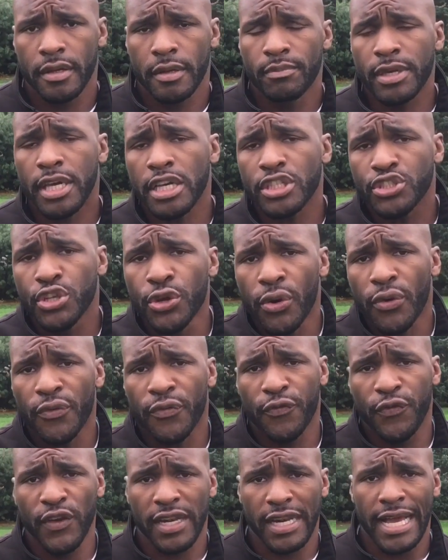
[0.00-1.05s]
because you don't
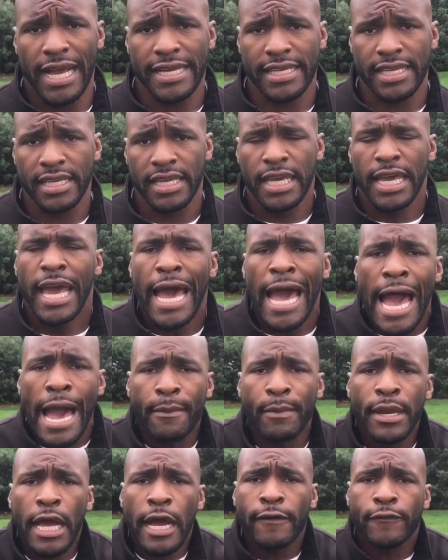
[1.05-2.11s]
feel like it? How
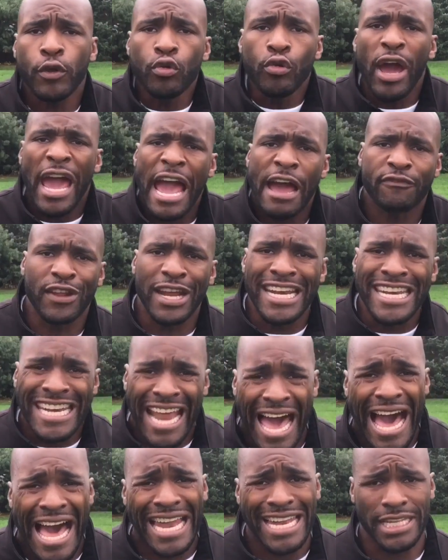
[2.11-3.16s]
many of you have the
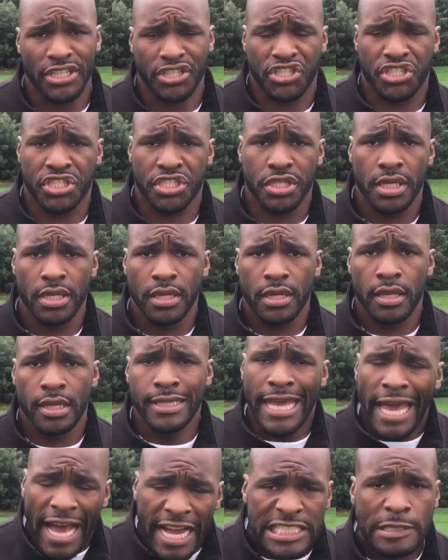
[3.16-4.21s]
knowledge,
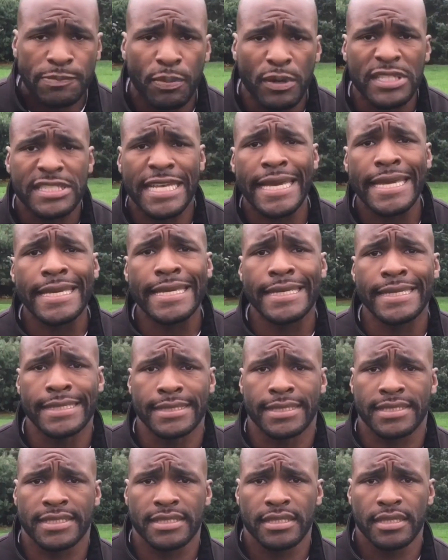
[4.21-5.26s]
the
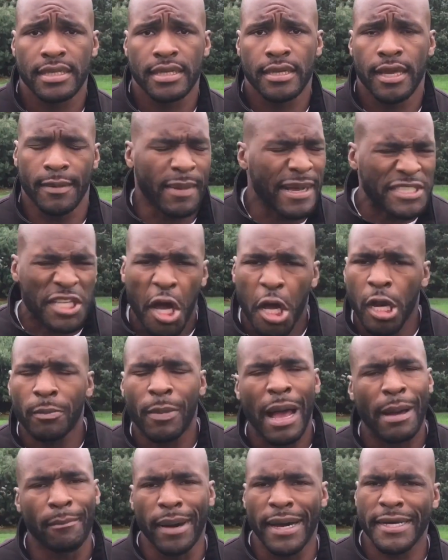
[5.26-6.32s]
expertise? I'm not talking
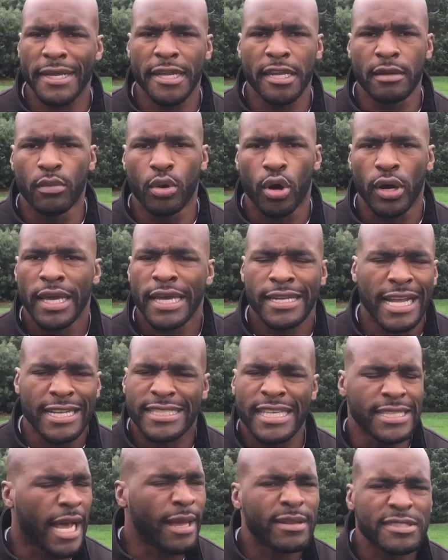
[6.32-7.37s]
about money anymore.
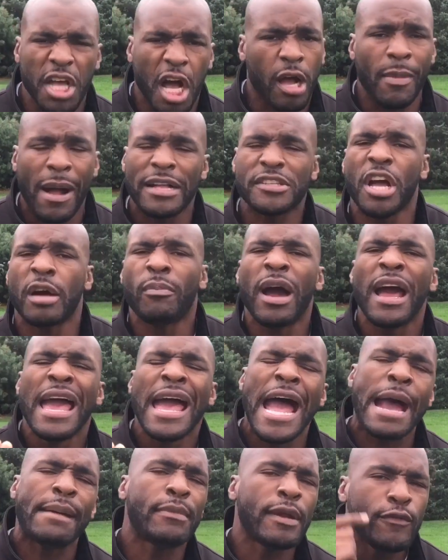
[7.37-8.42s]
Nothing, I'm not talking about, I'm talking about how